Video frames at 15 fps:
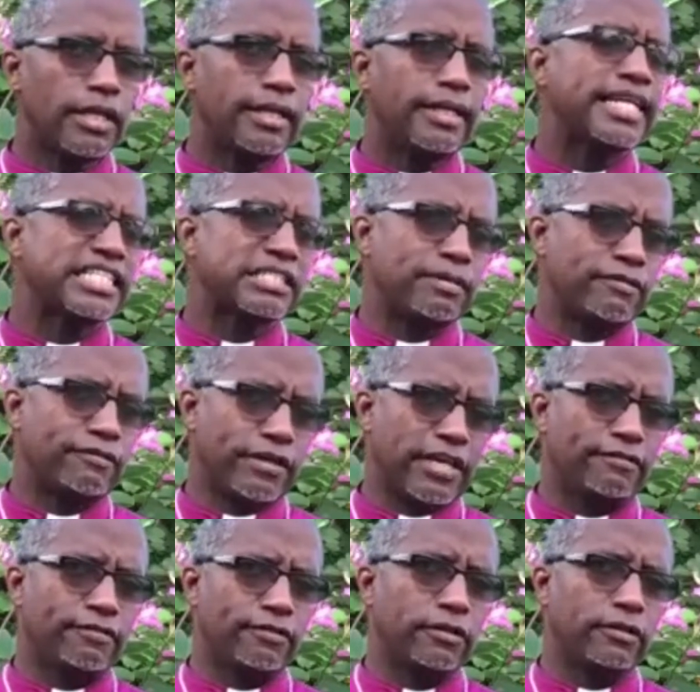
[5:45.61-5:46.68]
Let us be
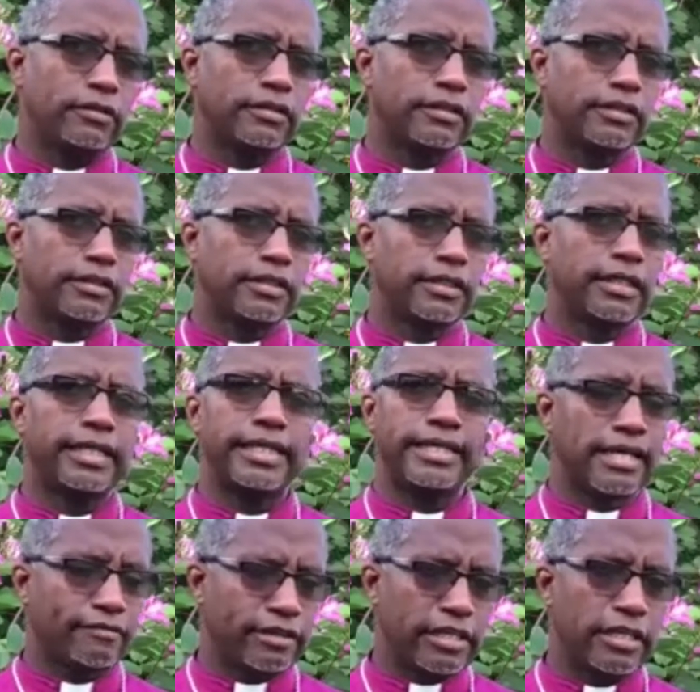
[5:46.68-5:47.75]
faithful in
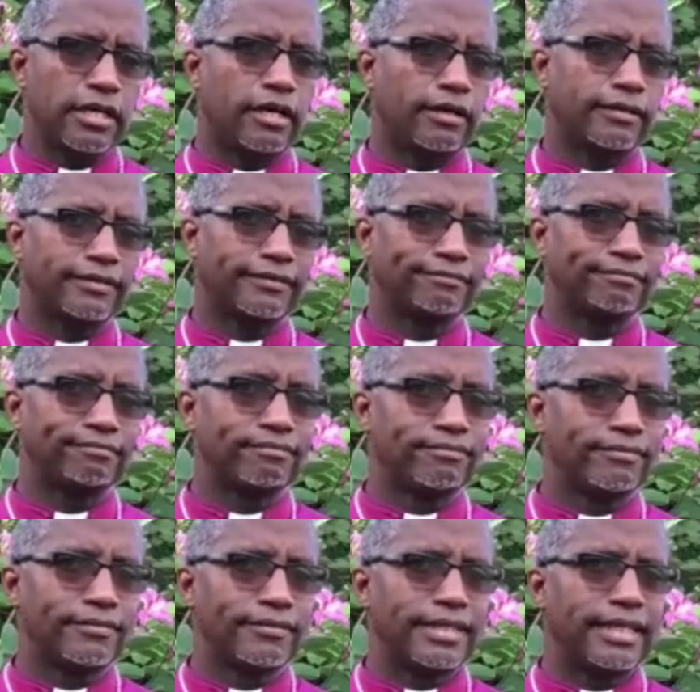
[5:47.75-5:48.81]
loving God,
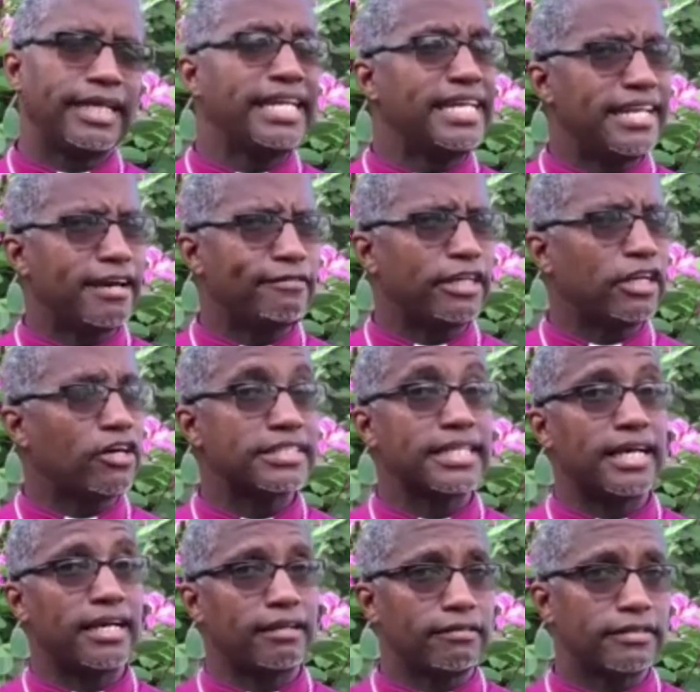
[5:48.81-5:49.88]
in loving
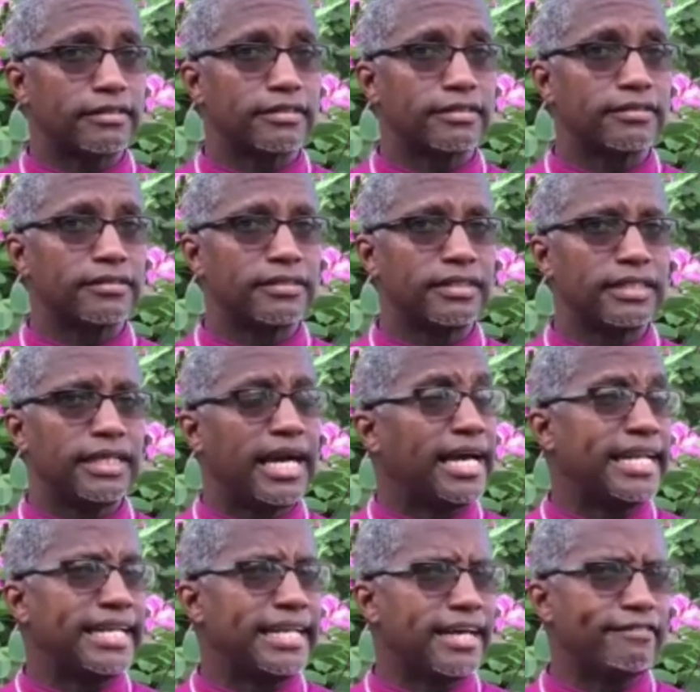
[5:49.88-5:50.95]
ourselves,
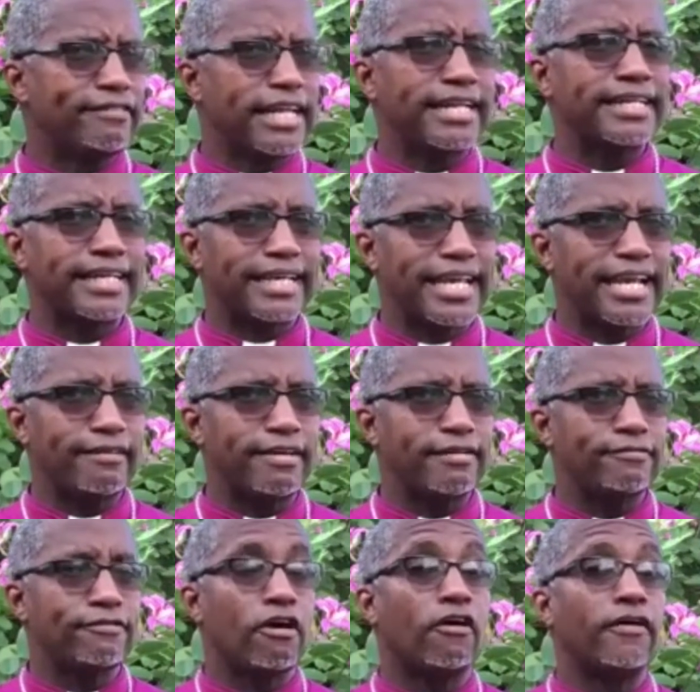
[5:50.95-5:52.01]
and in loving and
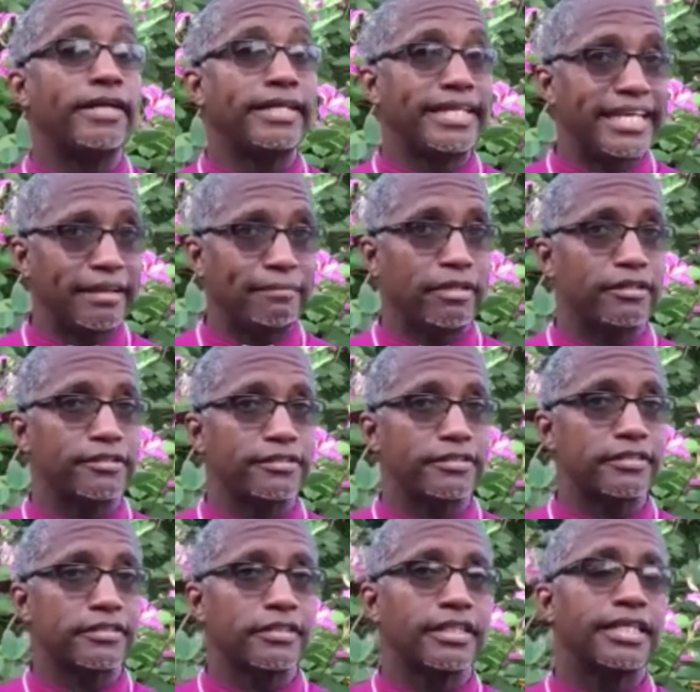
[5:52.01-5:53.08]
caring for our
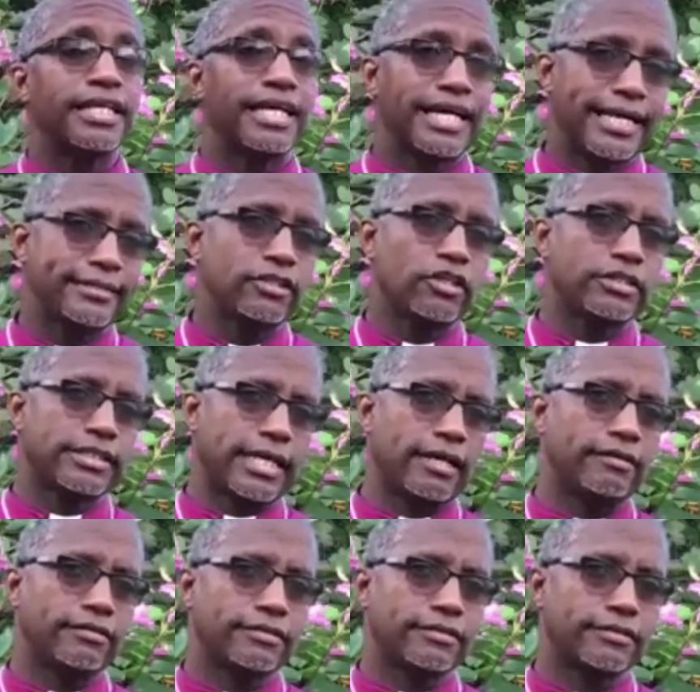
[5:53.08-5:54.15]
neighbors as
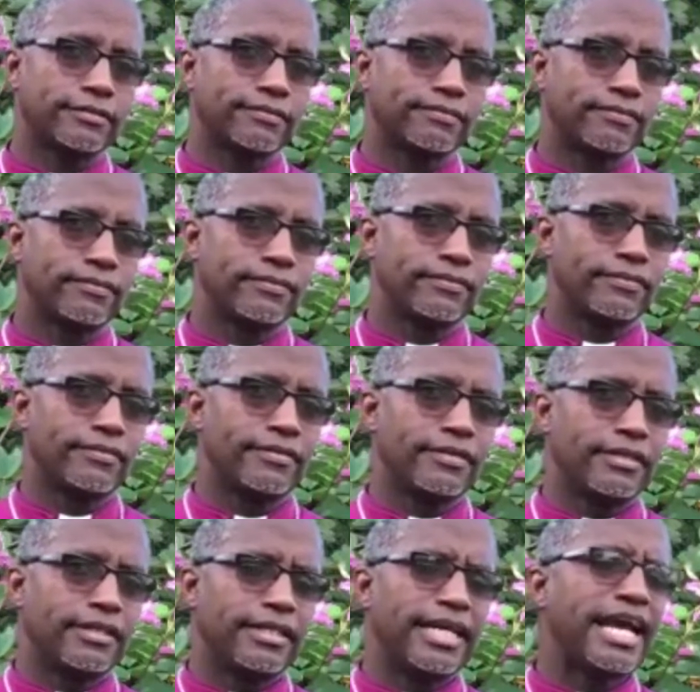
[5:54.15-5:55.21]
ourselves.
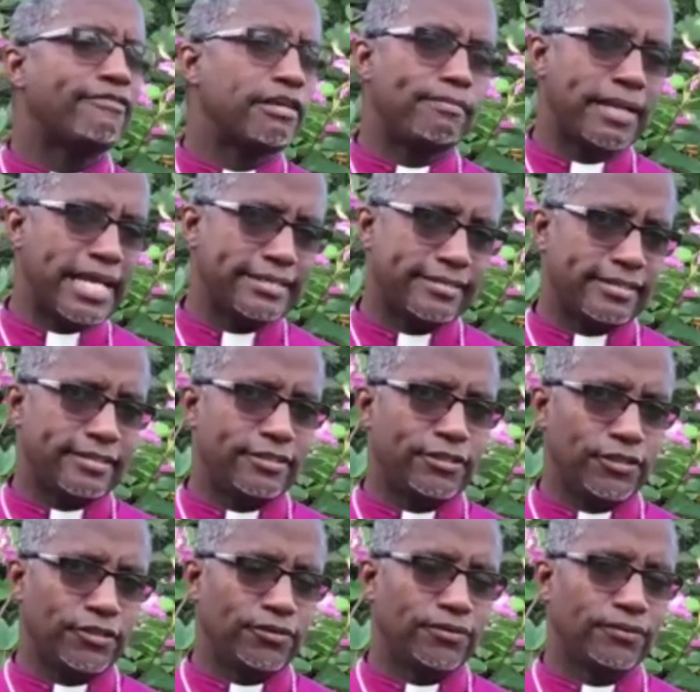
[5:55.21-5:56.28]
Every blessing
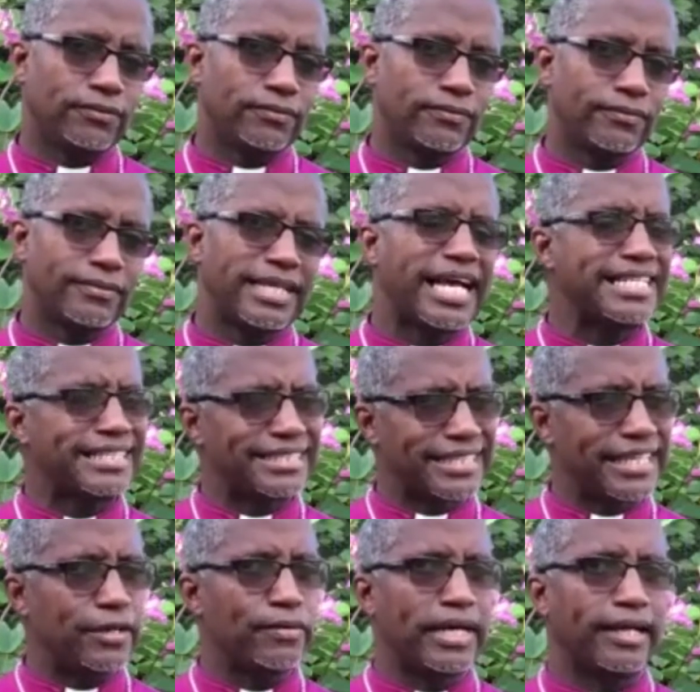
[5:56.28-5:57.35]
to you, and
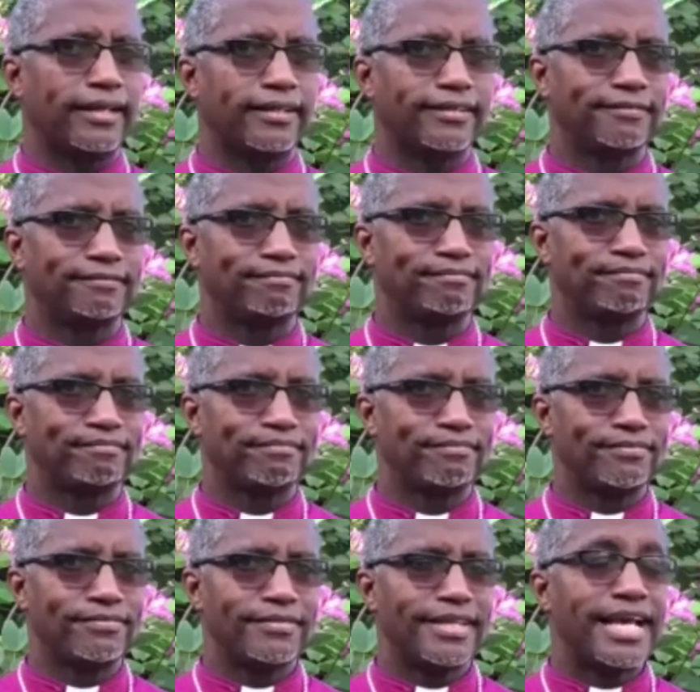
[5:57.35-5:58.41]
stay well.
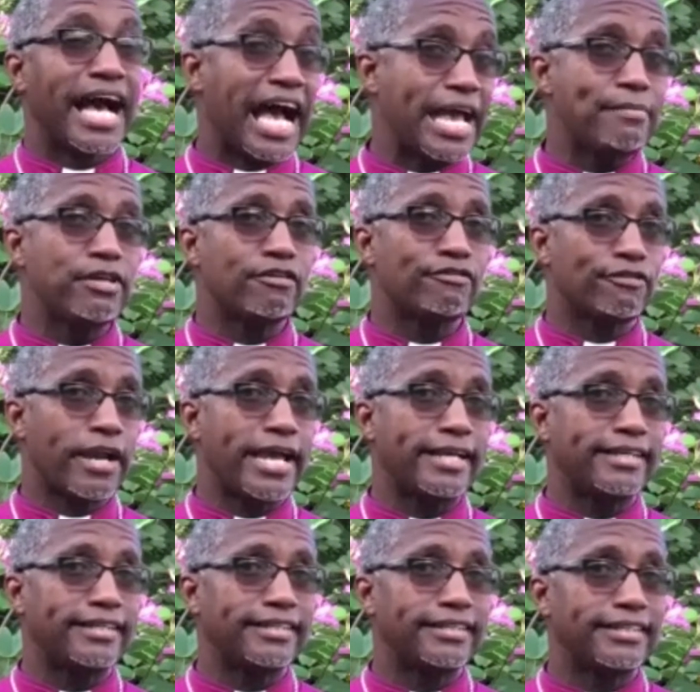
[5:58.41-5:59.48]
I am your
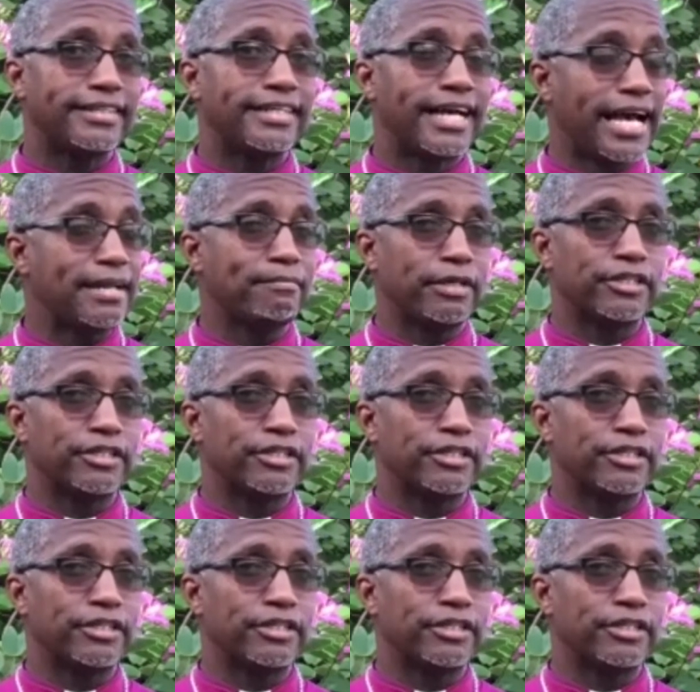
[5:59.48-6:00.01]
friend and